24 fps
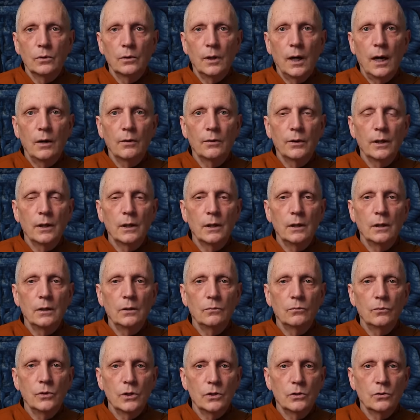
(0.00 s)
how they
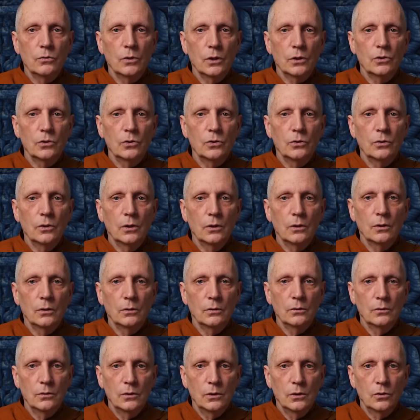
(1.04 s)
restructure
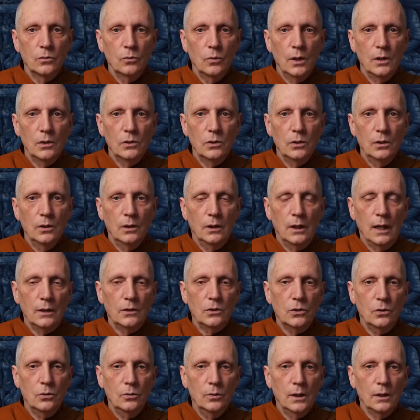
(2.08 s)
their situation, and
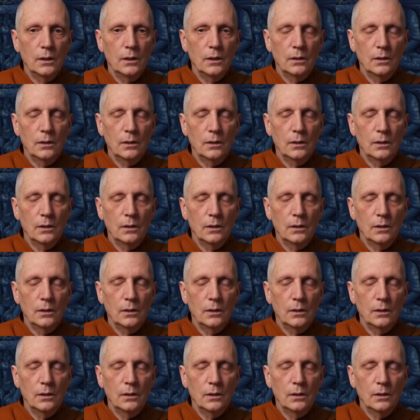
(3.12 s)
that's all right.